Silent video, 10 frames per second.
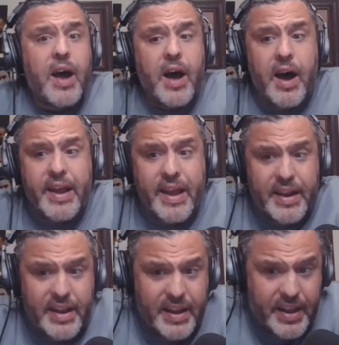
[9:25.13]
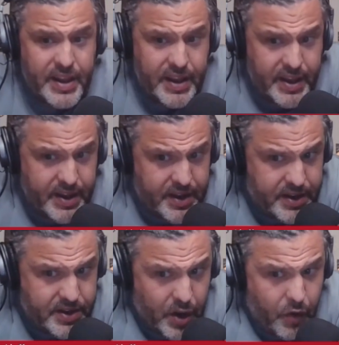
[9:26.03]
Uh, it
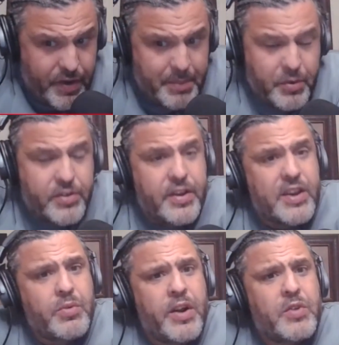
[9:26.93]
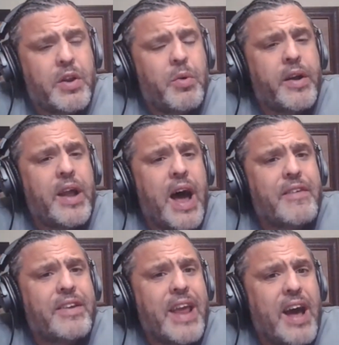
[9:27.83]
is November sixth, twenty twenty-one.
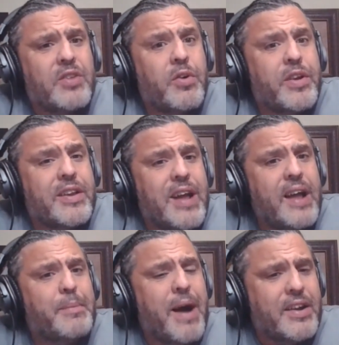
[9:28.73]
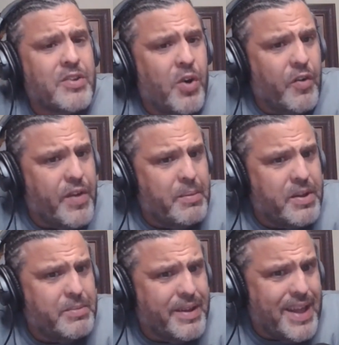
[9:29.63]
Ivan Calderon is not in the Boxing Hall of Fame.
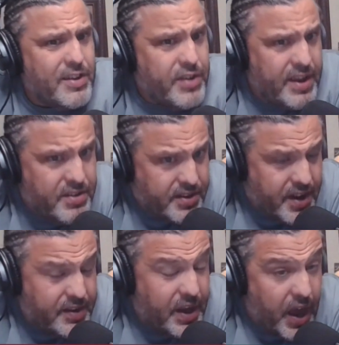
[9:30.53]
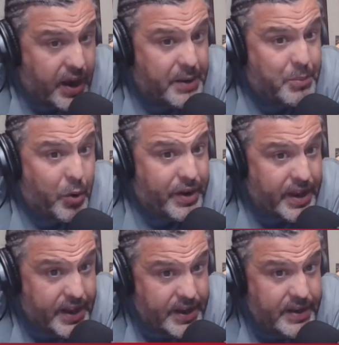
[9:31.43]
Let's make that change. Let's get the Iron Boy
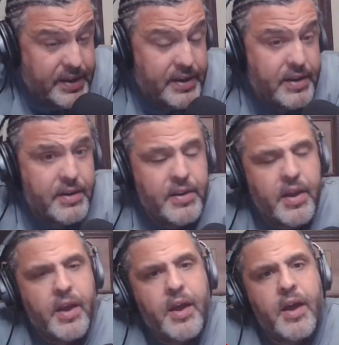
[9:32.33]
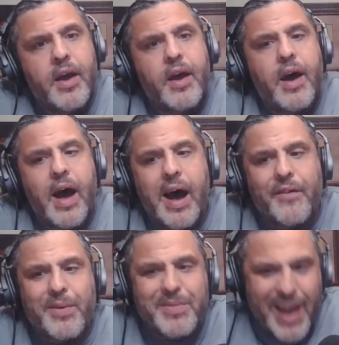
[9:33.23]
in.
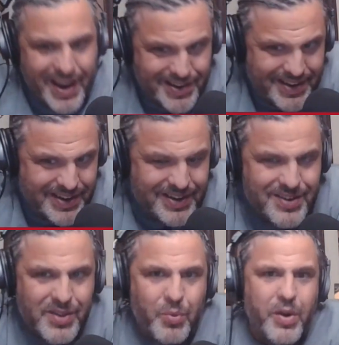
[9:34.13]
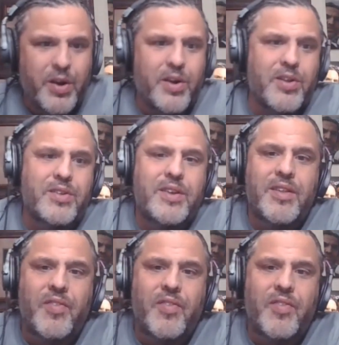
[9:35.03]
Uh, from Texas to the world,